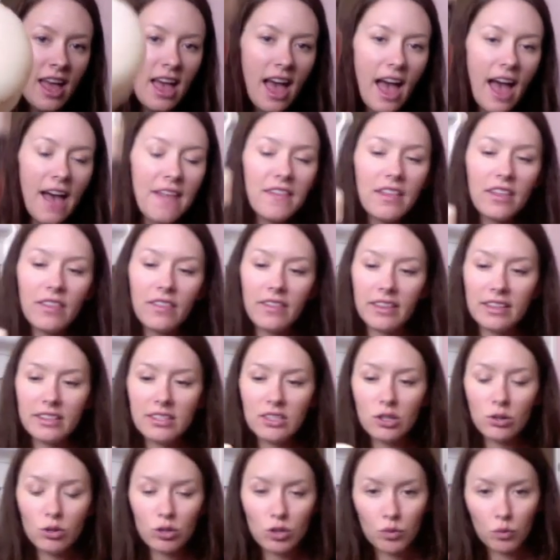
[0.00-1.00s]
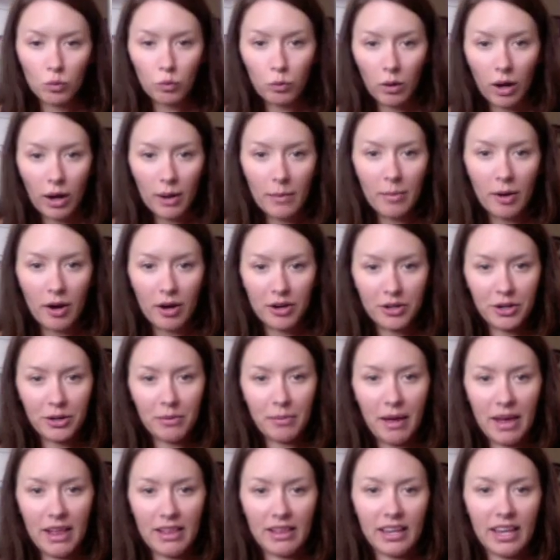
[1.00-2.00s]
and then this you just rub on your
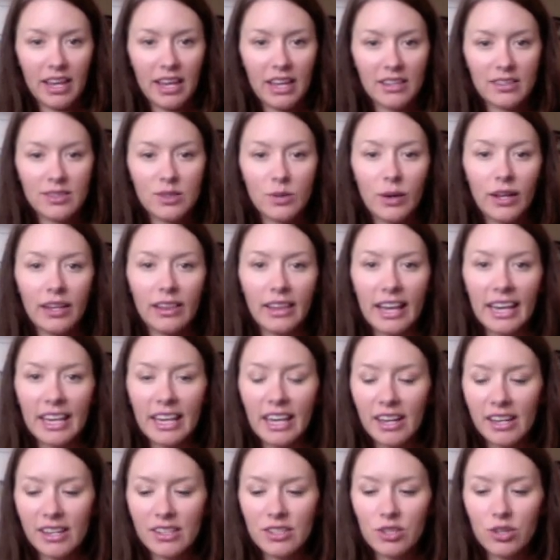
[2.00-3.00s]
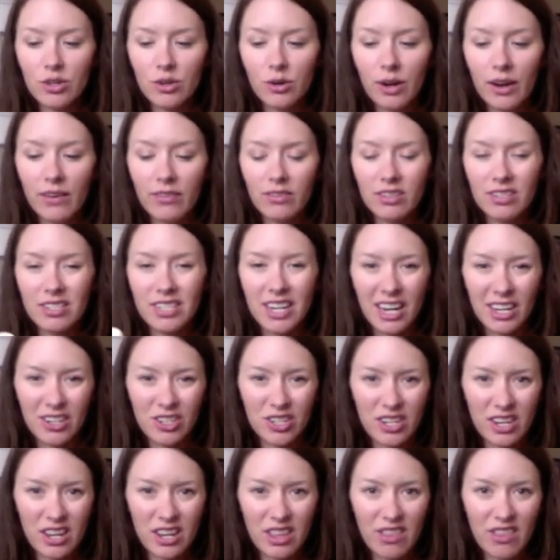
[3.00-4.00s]
belly. So I like it because you don't have to
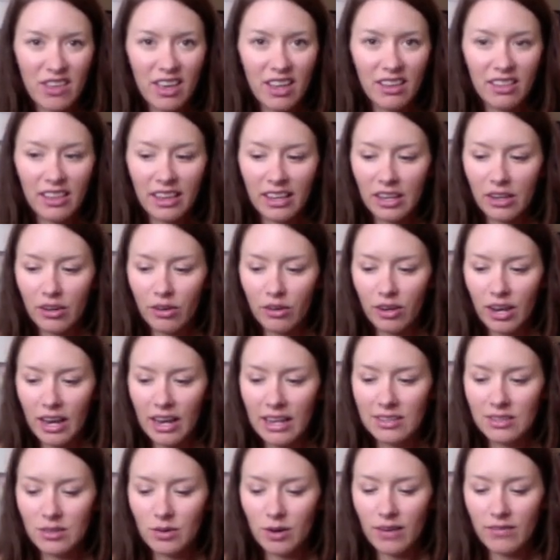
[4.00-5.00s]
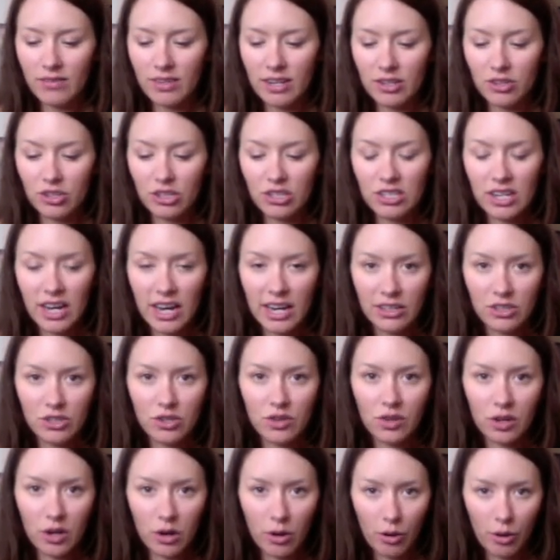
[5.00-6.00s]
touch anything. Like your hands don't have to actually
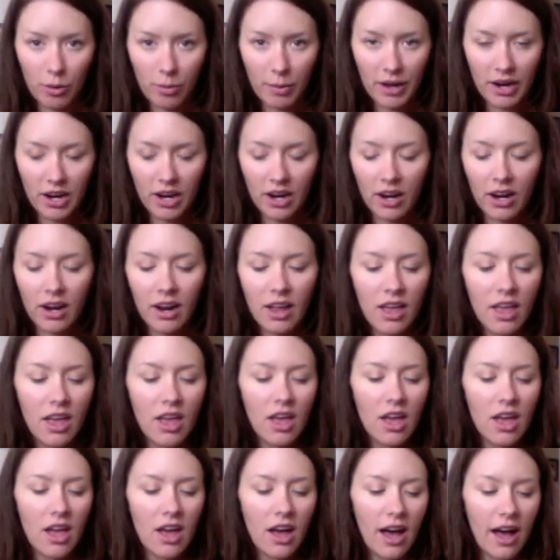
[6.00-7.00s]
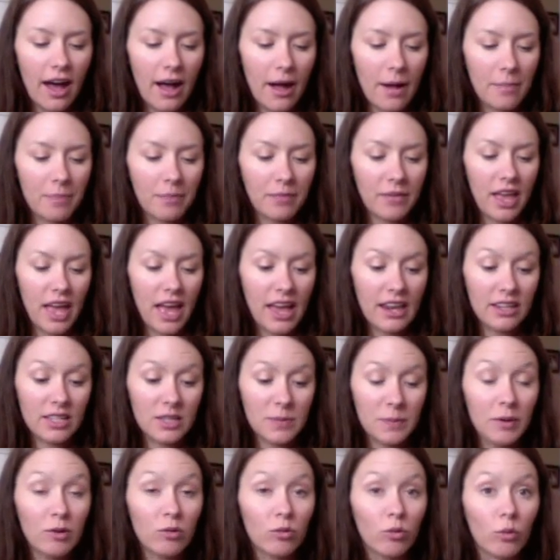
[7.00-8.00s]
touch the cocoa butter. Um, and
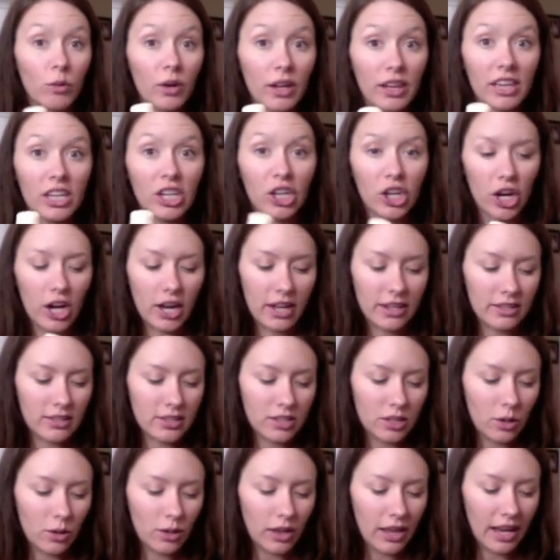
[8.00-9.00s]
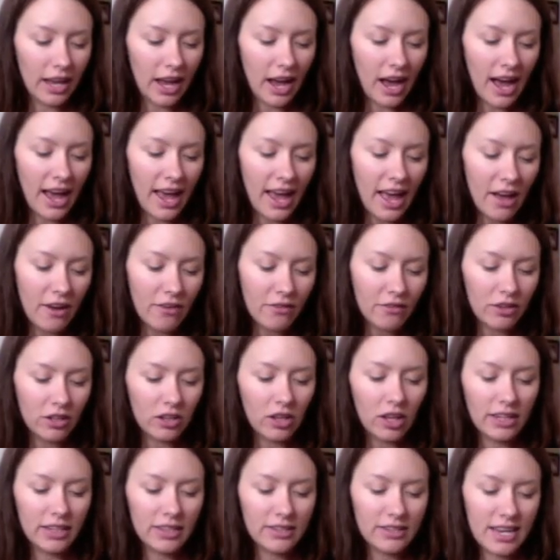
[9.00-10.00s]
it's been really good. So like I have a
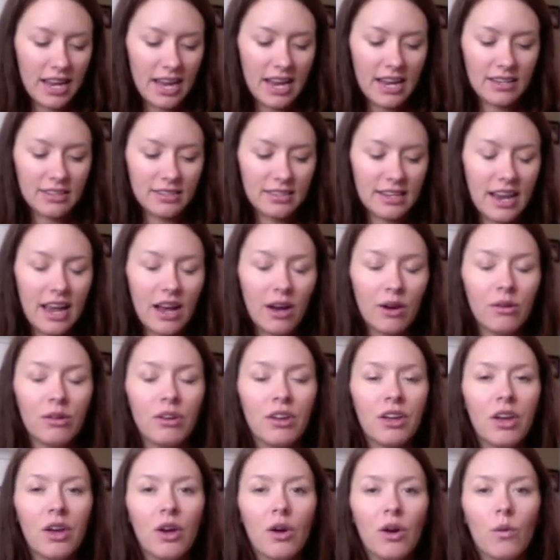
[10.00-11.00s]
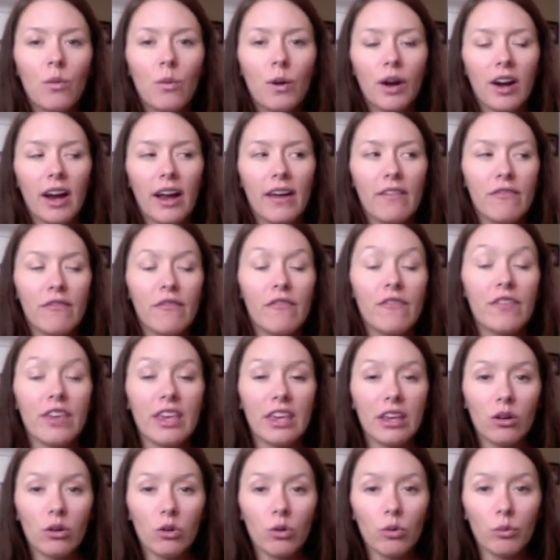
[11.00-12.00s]
lot of days now where I
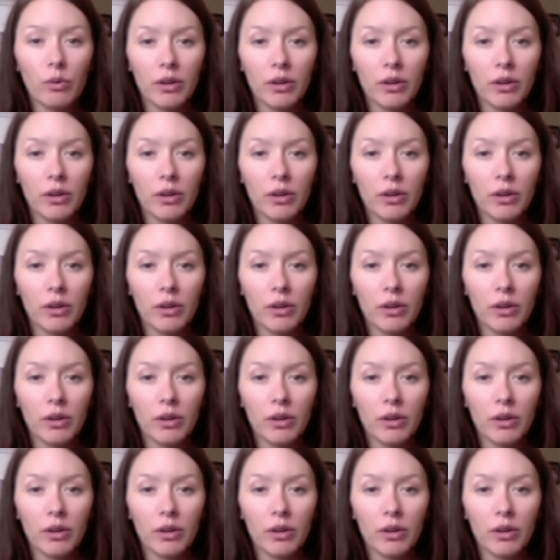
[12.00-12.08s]
feel